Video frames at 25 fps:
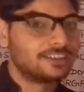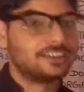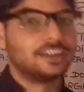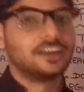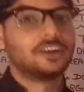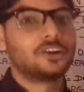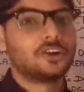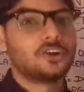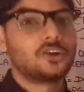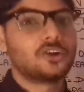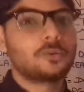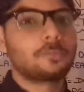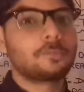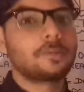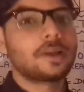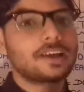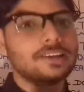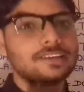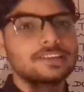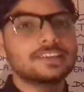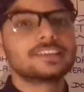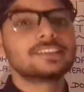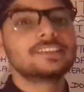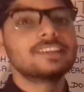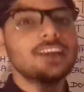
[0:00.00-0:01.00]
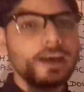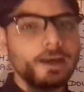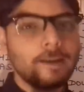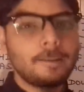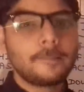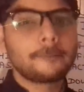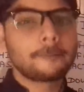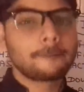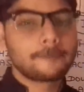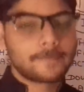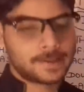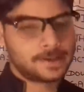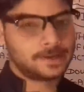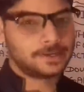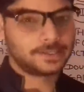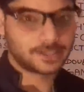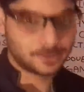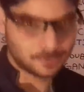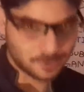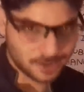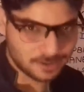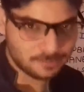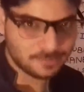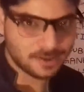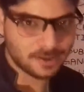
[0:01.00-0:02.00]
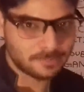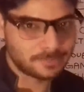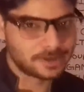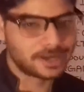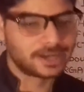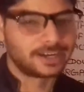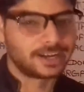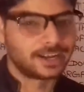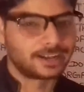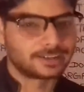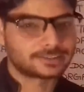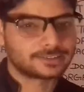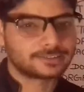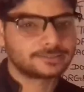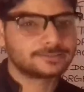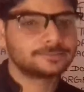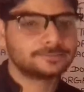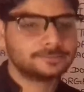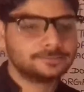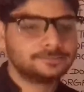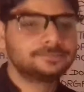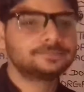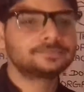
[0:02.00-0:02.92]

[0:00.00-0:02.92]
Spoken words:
The chloroplast is the double membranous